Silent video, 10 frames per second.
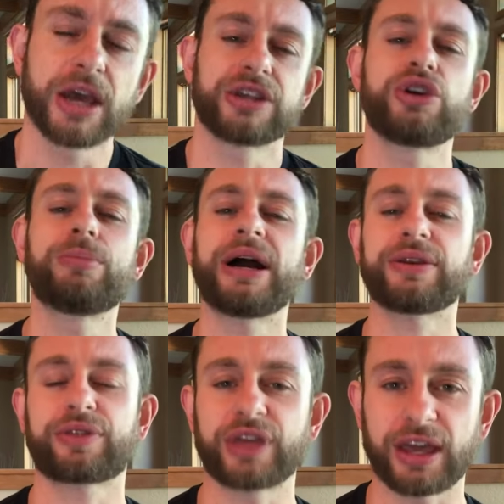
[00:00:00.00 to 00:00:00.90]
You
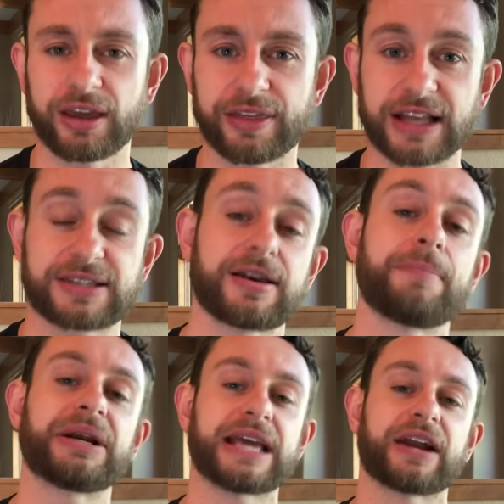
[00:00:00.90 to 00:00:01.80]
might think that
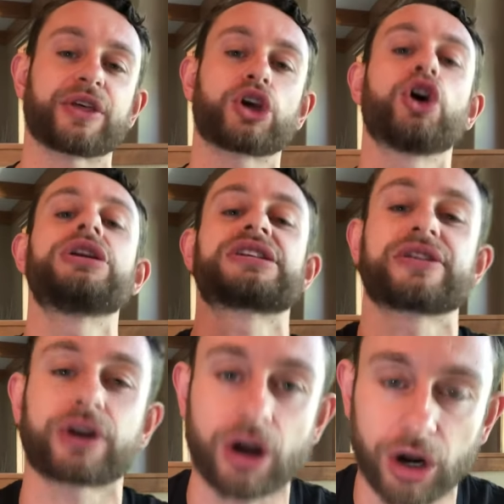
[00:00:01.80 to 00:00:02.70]
somebody out of the goodness of
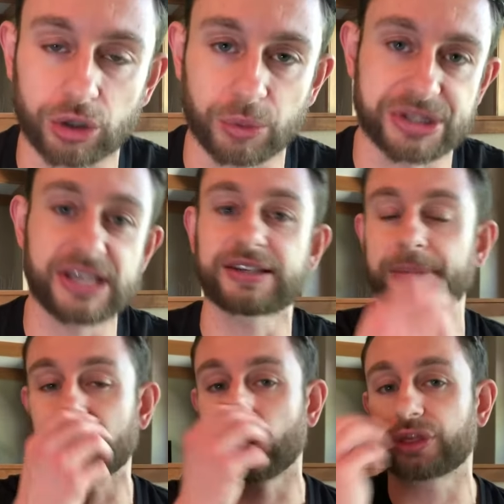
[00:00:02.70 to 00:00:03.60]
their heart will see
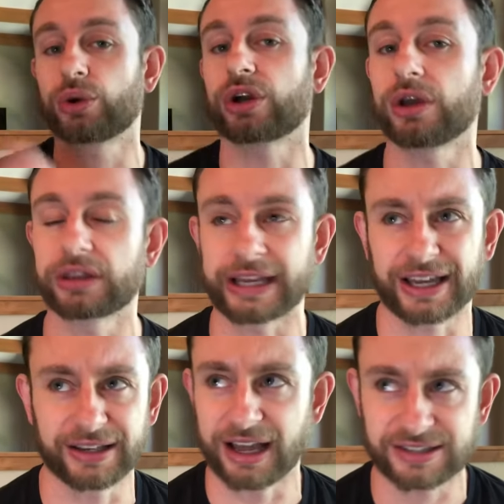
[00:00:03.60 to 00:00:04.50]
somebody going through a, like
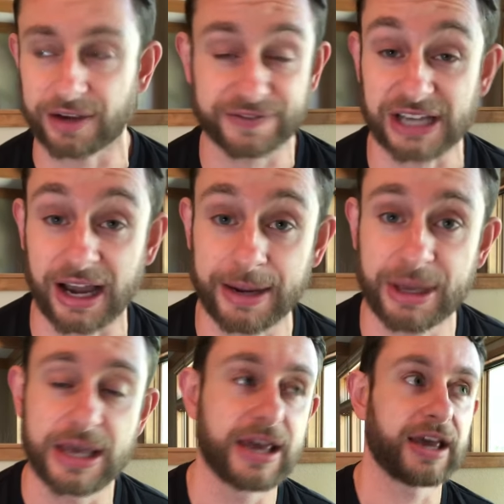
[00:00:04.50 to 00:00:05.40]
a, a tough time
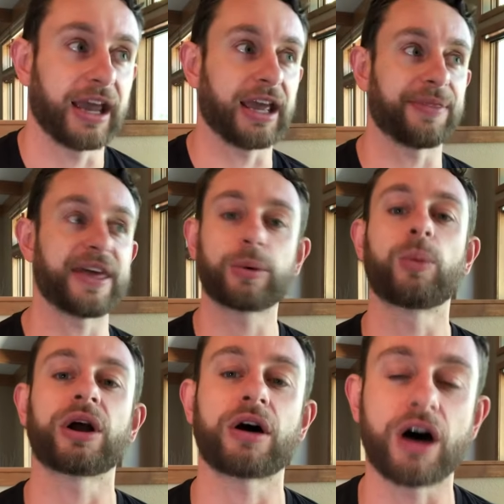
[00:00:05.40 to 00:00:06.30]
and they will
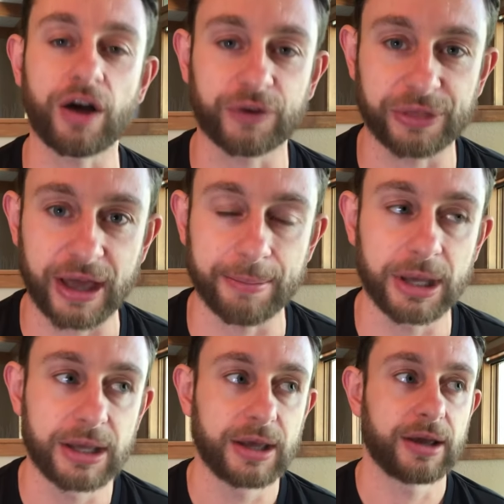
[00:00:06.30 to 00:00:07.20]
want to offer them
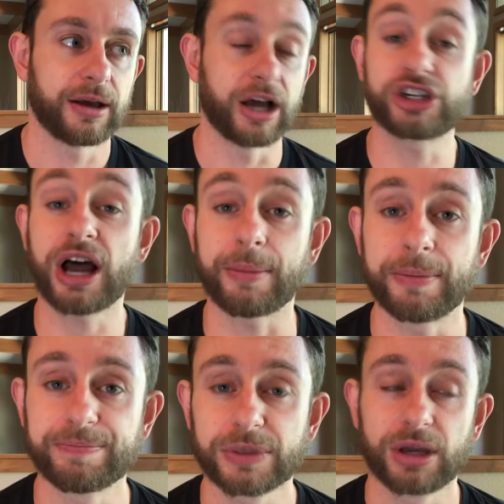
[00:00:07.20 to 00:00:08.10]
a job.
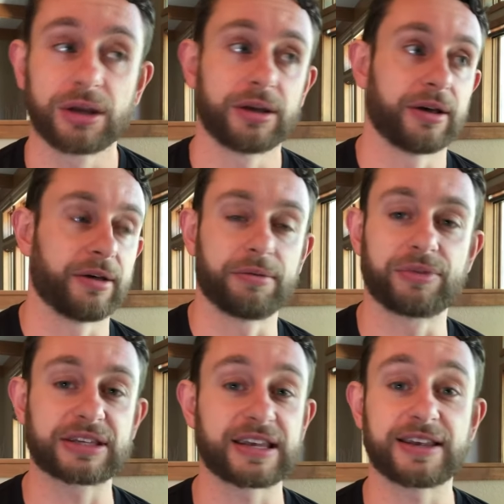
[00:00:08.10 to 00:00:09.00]

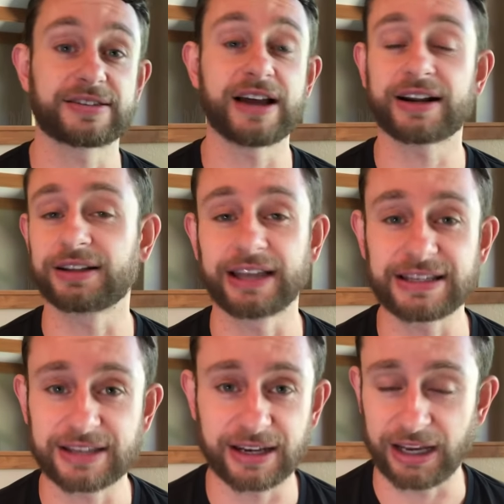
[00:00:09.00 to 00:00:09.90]
This is not a
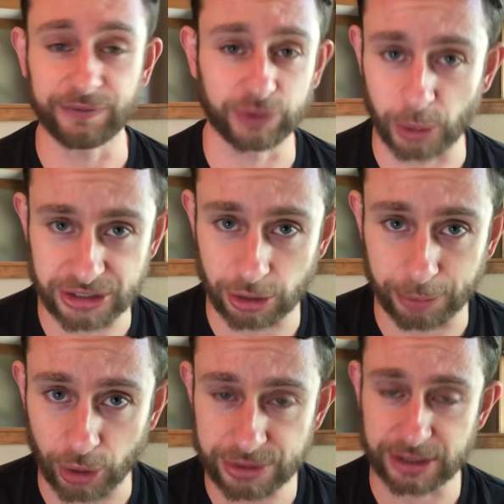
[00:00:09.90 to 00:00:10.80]
LinkedIn influencer
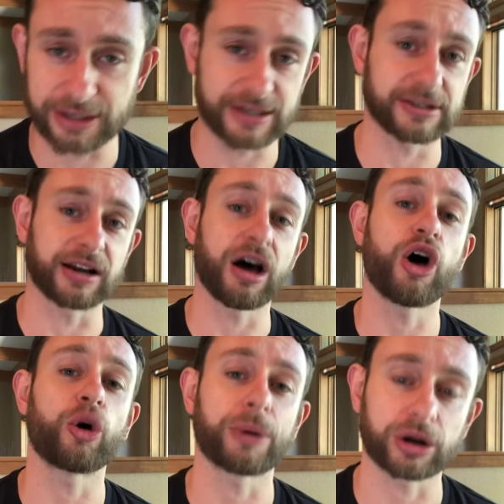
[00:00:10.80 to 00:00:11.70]
post. This is not a
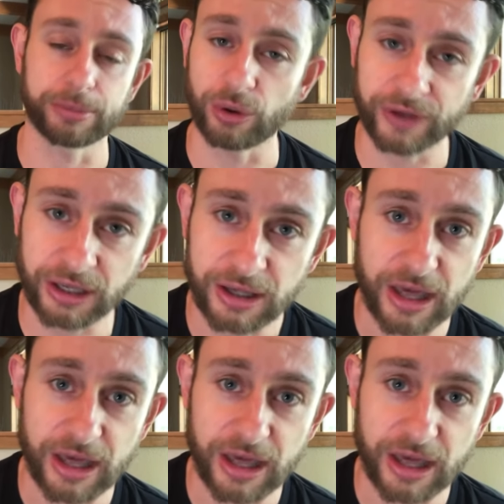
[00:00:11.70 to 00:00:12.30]
Hallmark movie.